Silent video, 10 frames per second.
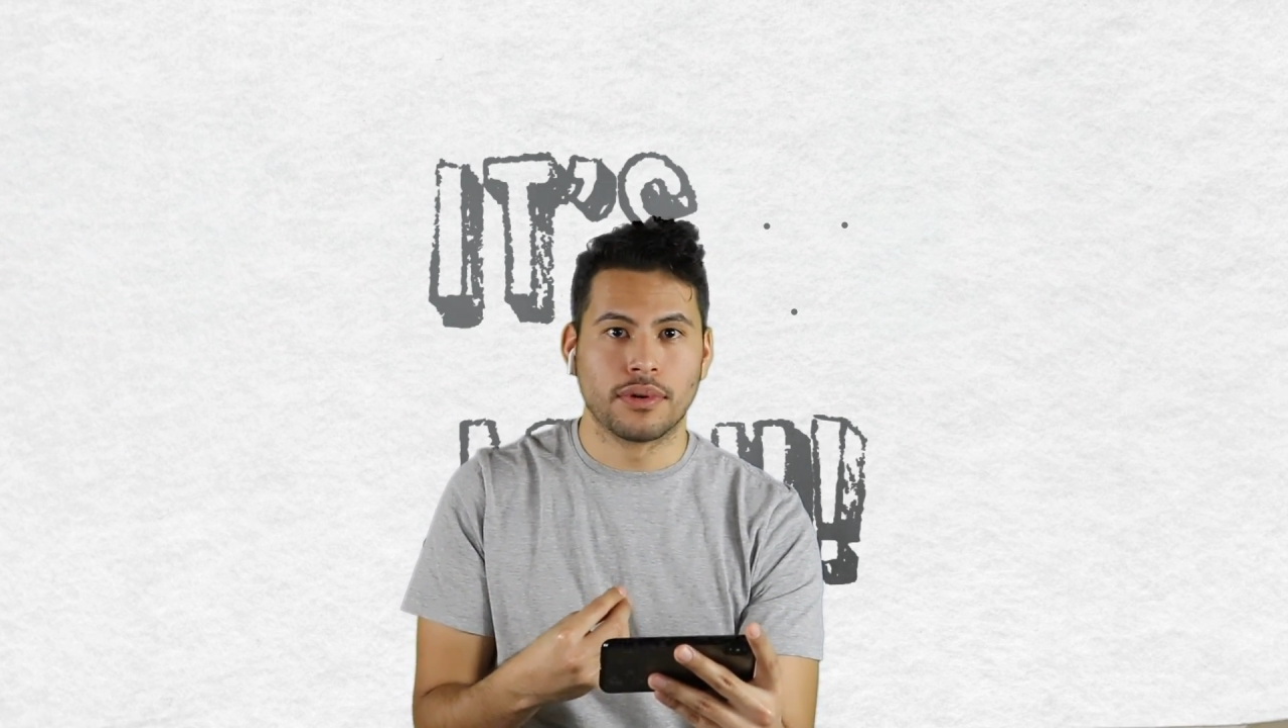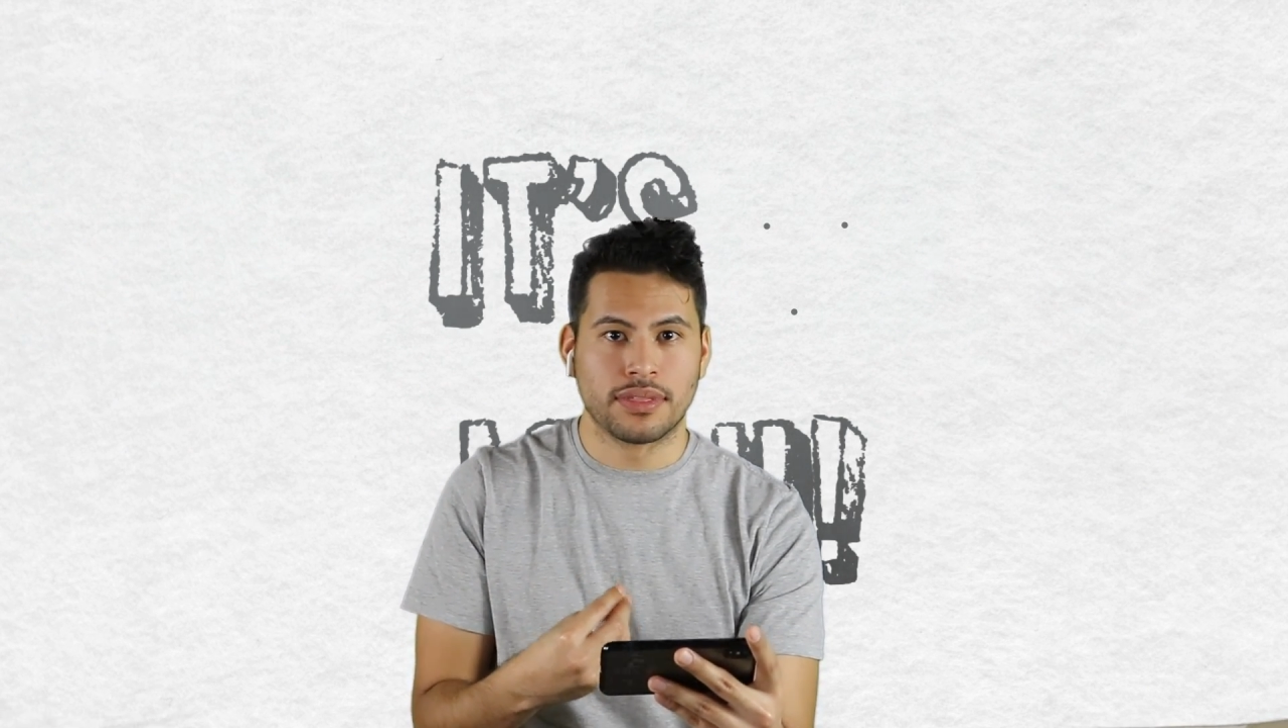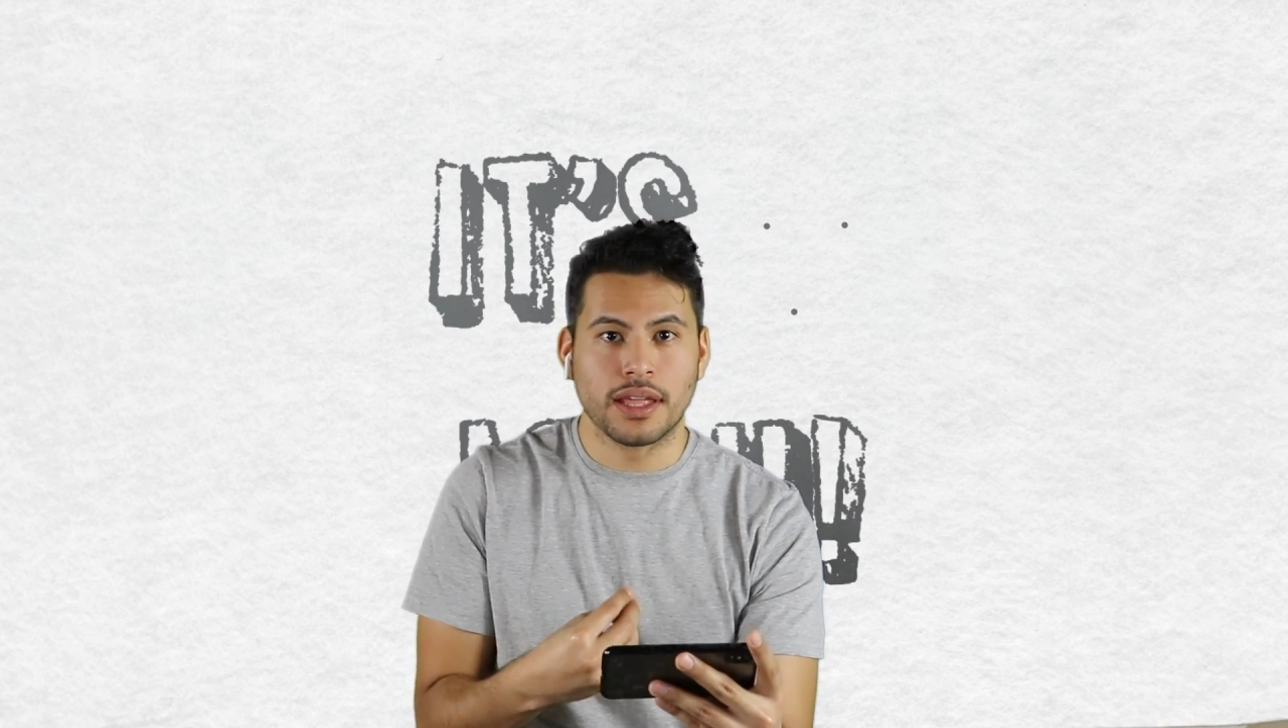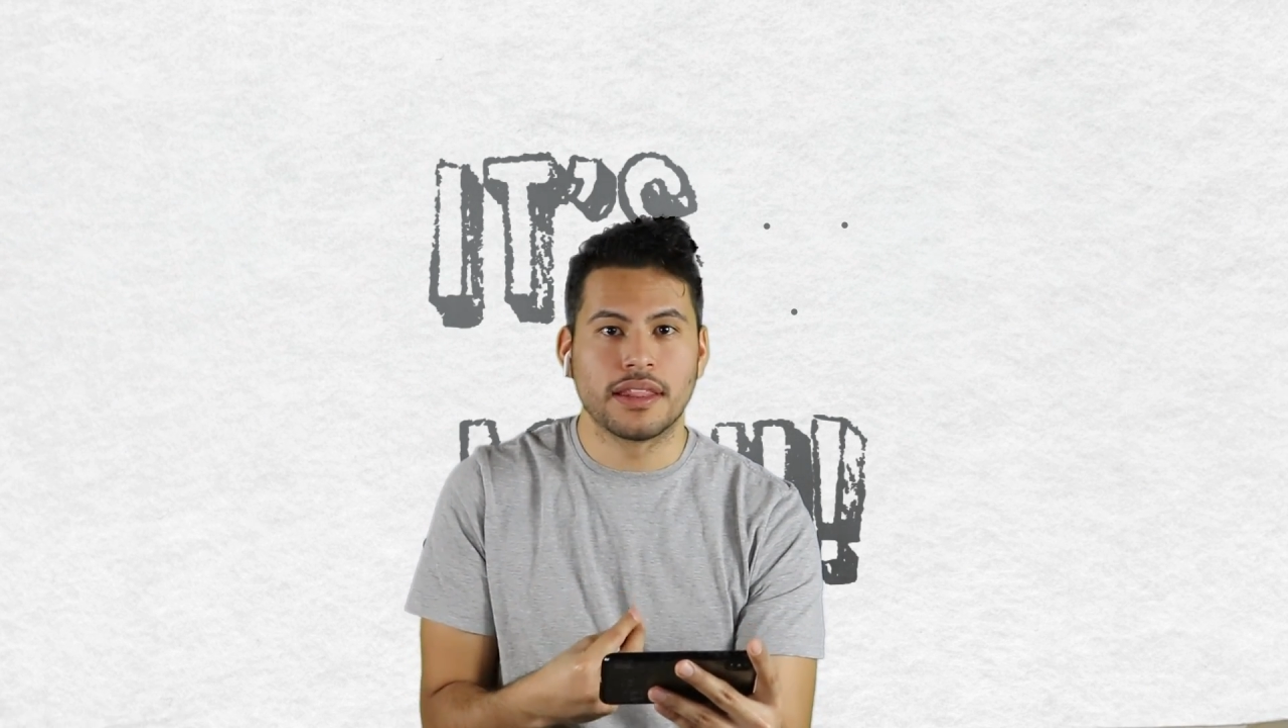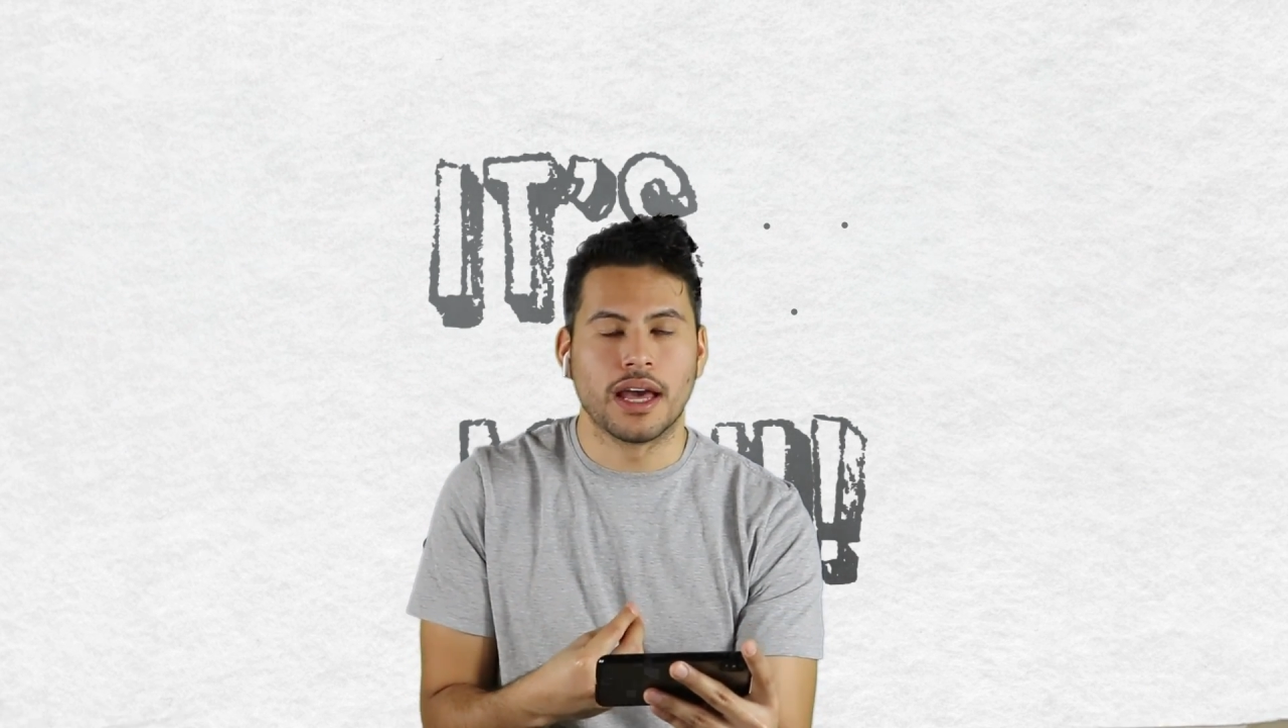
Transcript: within